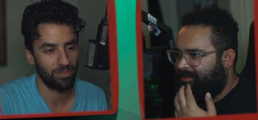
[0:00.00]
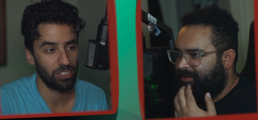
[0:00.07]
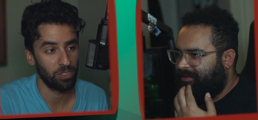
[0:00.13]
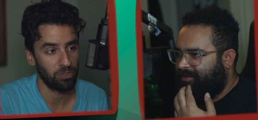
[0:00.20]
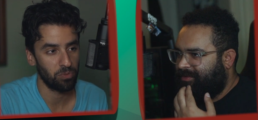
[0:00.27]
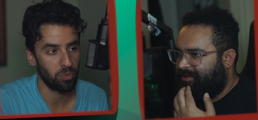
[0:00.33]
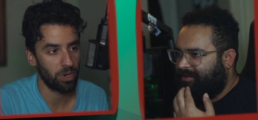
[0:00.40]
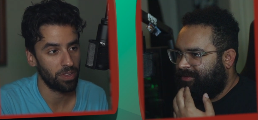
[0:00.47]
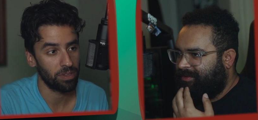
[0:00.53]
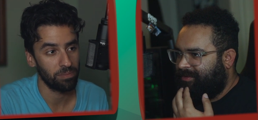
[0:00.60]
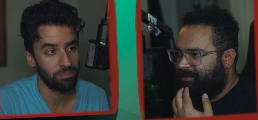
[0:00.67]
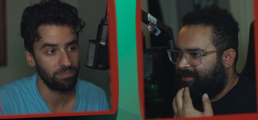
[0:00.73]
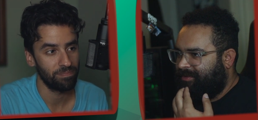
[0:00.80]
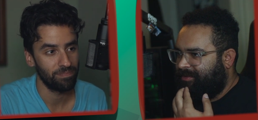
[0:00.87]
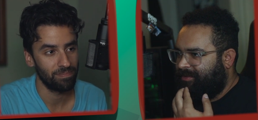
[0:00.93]
Speaker 1: she was one of
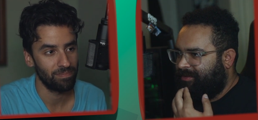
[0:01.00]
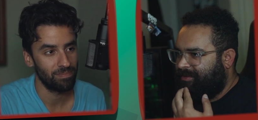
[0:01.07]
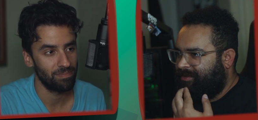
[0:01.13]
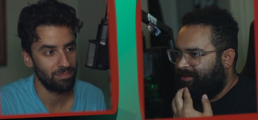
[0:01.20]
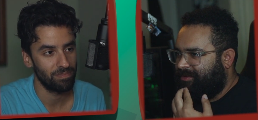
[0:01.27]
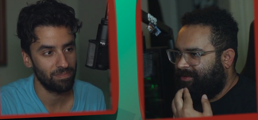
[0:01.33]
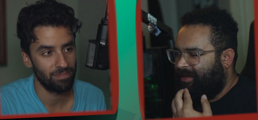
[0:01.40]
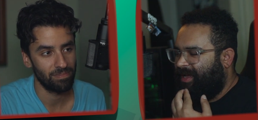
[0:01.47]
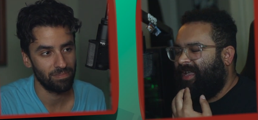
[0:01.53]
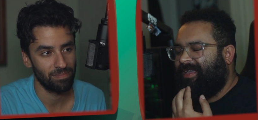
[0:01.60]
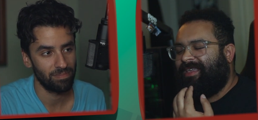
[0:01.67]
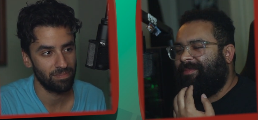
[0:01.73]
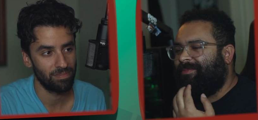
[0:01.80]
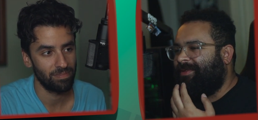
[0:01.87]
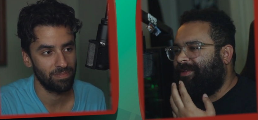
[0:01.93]
them.
Speaker 2: I
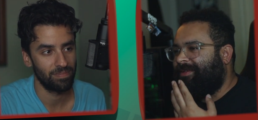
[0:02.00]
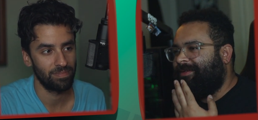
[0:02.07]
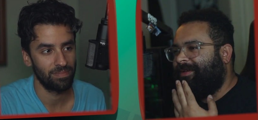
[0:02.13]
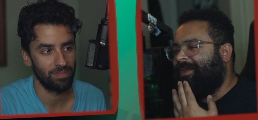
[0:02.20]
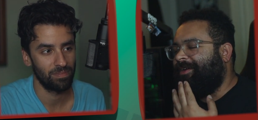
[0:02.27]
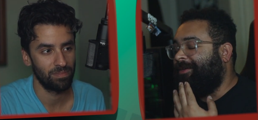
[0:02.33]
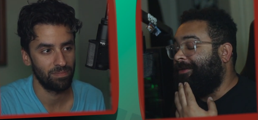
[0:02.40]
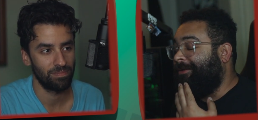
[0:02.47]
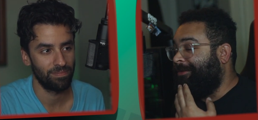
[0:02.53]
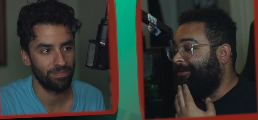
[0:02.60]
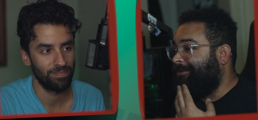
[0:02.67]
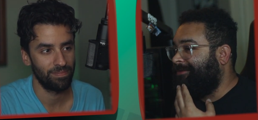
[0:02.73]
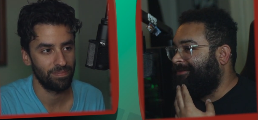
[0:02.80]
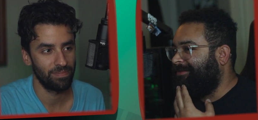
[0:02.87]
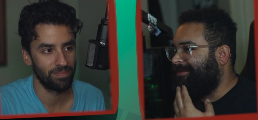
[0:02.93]
can't believe. I don't know.
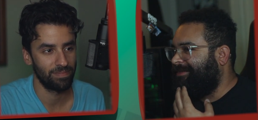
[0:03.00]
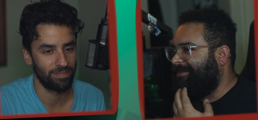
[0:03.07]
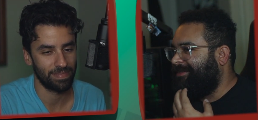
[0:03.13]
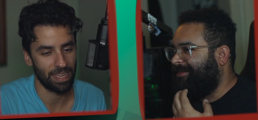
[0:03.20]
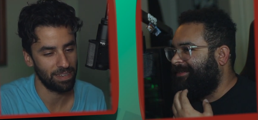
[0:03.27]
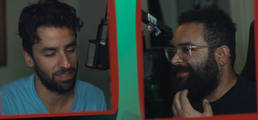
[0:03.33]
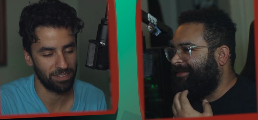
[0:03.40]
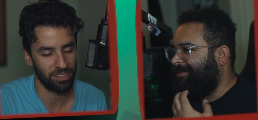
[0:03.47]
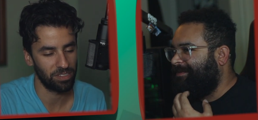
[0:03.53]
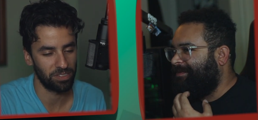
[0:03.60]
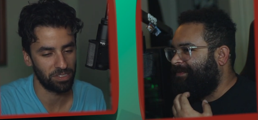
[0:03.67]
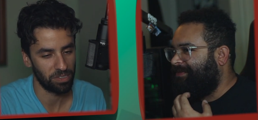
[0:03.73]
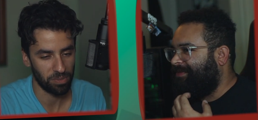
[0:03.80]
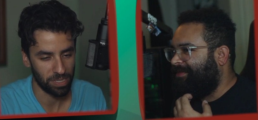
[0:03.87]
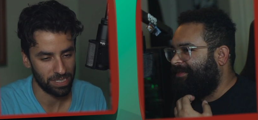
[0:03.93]
Speaker 1: Mm, they they'll
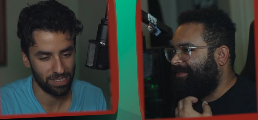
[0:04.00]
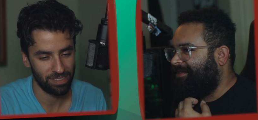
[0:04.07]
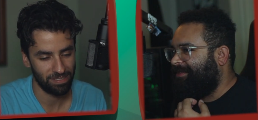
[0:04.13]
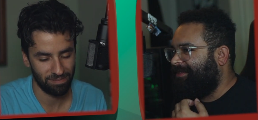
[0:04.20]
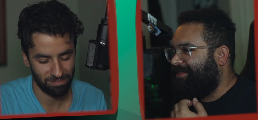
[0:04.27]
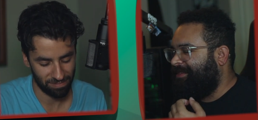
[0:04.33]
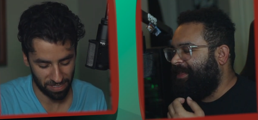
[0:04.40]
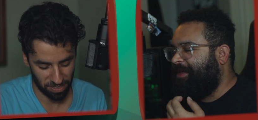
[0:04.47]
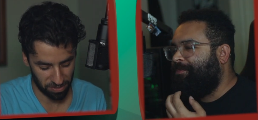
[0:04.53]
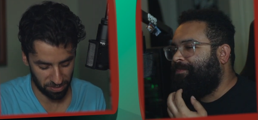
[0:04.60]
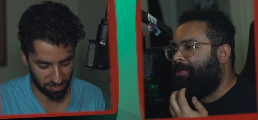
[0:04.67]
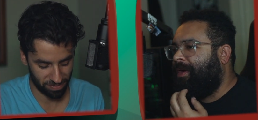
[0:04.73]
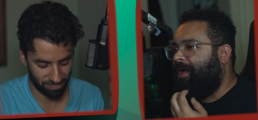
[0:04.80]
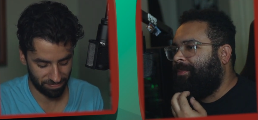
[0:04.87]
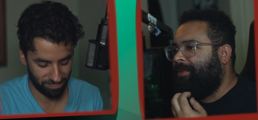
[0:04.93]
do it.
Speaker 2: They
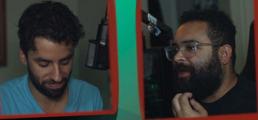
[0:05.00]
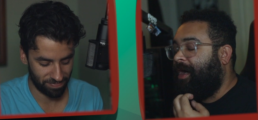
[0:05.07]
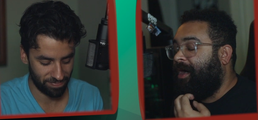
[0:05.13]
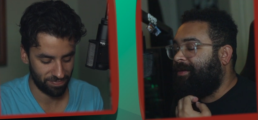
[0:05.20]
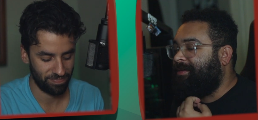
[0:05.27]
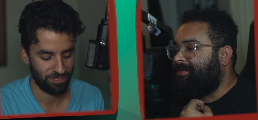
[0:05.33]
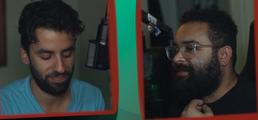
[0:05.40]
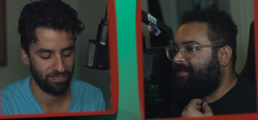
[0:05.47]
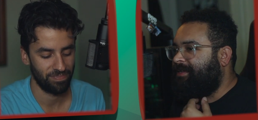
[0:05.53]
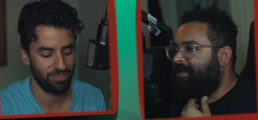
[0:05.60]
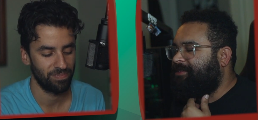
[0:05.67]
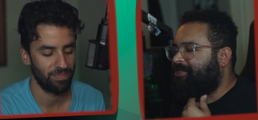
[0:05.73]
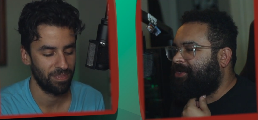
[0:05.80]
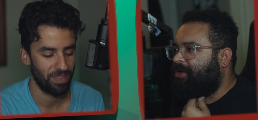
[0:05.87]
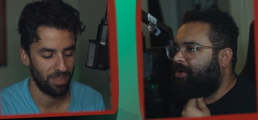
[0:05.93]
probably
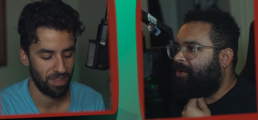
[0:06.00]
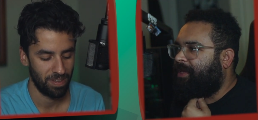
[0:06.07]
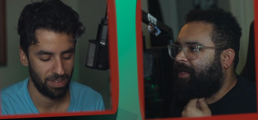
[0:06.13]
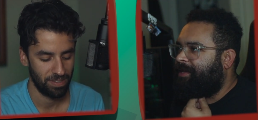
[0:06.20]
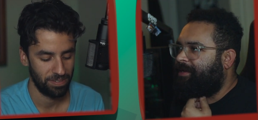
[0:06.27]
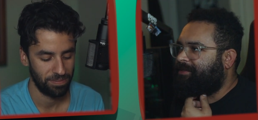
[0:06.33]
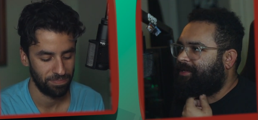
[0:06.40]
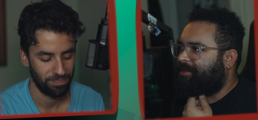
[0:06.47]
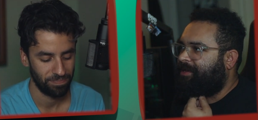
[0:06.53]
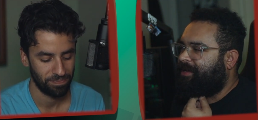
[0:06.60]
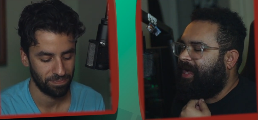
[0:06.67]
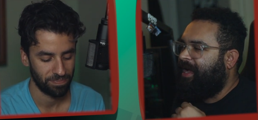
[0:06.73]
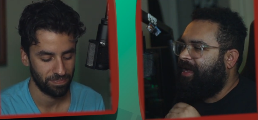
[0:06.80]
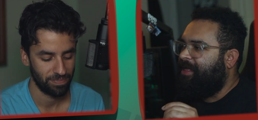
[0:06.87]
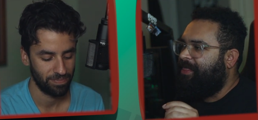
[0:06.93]
honestly. So okay, here's the thing.
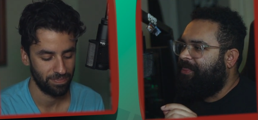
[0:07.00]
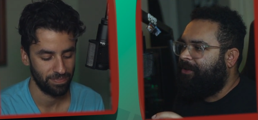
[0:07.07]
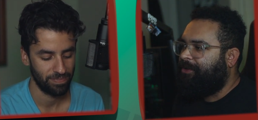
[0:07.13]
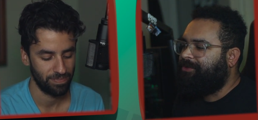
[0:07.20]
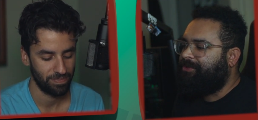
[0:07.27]
They'll